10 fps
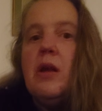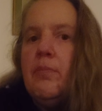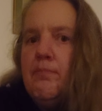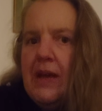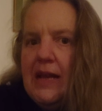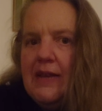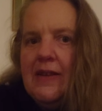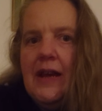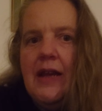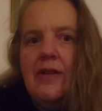
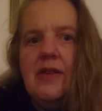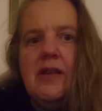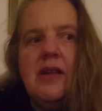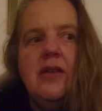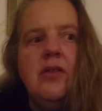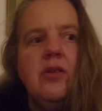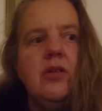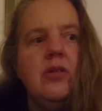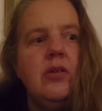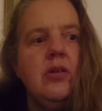meditating,
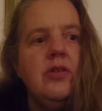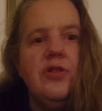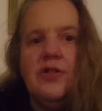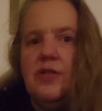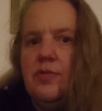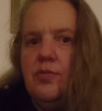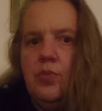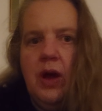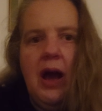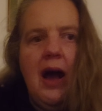just
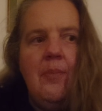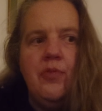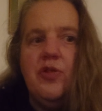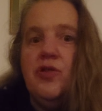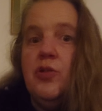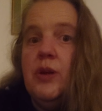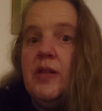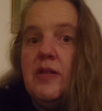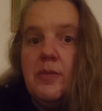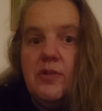
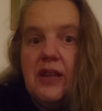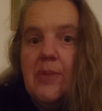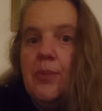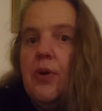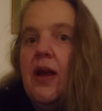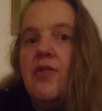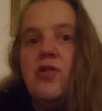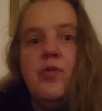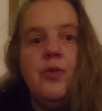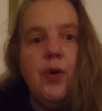doing some deep
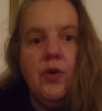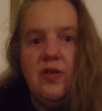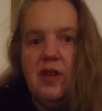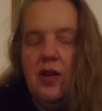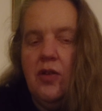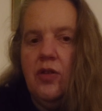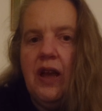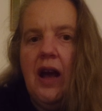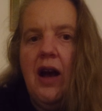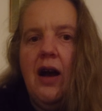breaths, focusing on
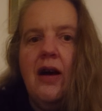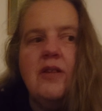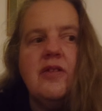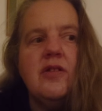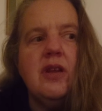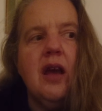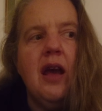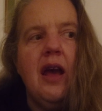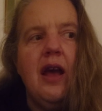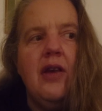your heart
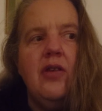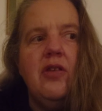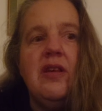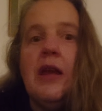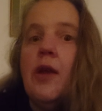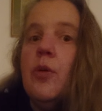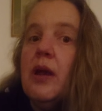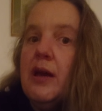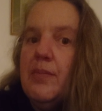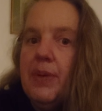and
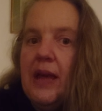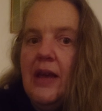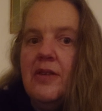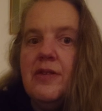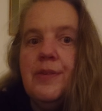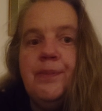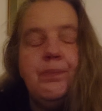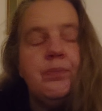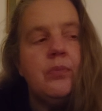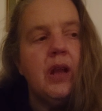hearing it beat,
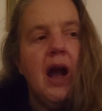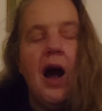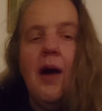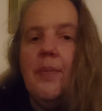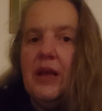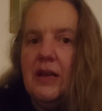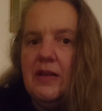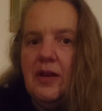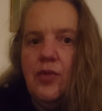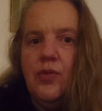calming
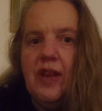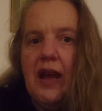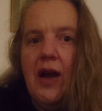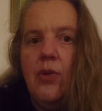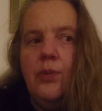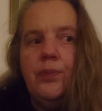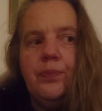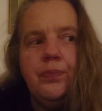yourself down,